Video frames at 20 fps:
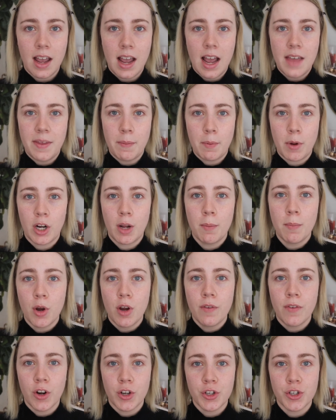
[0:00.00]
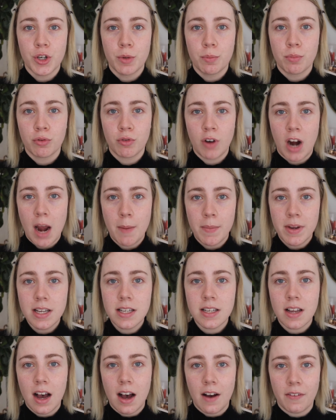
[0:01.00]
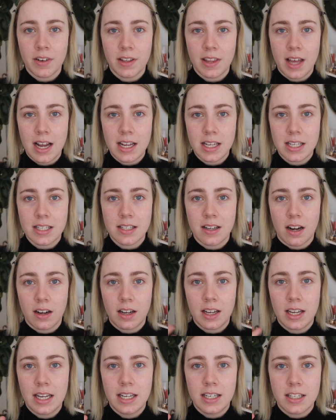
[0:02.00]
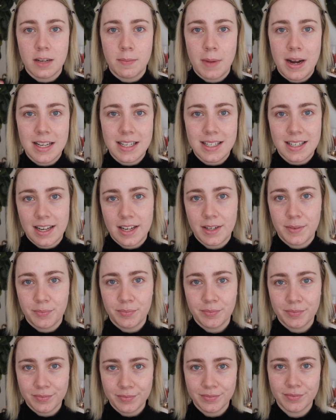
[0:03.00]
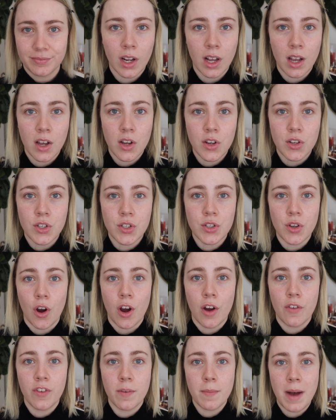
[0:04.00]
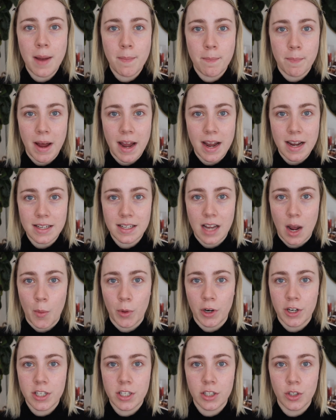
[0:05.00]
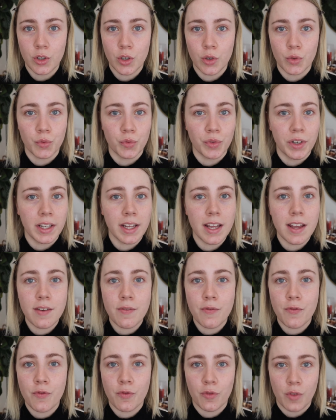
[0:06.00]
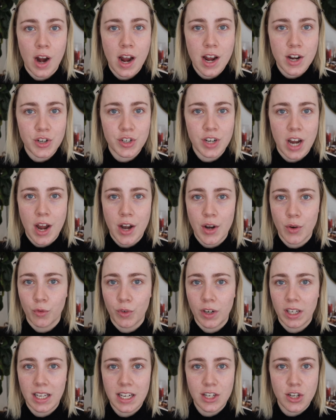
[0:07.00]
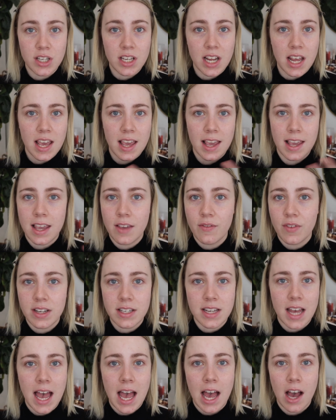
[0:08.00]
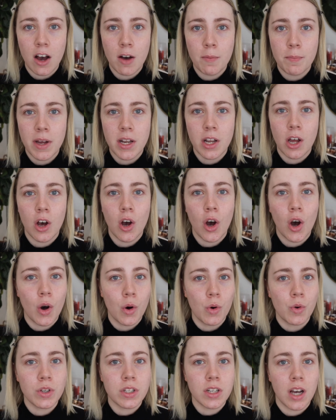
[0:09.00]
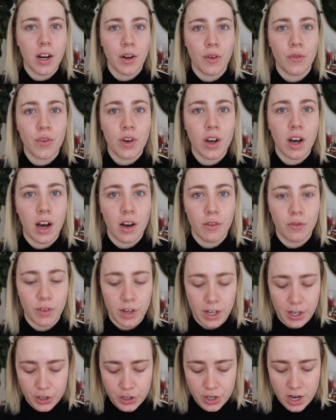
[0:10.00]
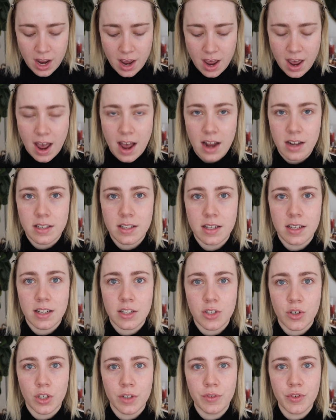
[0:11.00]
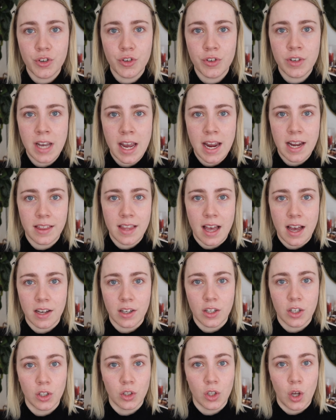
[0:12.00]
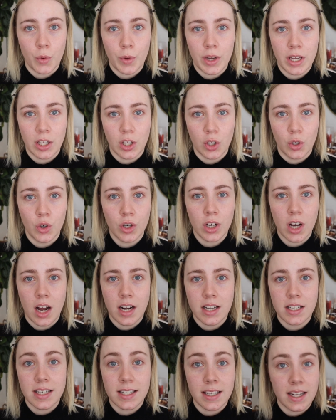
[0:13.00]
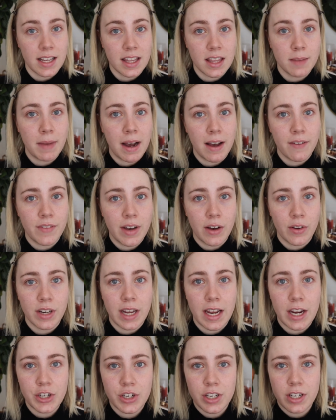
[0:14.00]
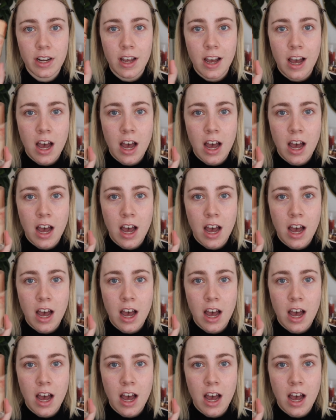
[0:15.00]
And then I'm going to move on to primers after that sunk into my skin. So for my base, I want it to look really fresh and really just evened out, but not a whole ton of coverage. And to sort of create that glowy look underneath my foundation,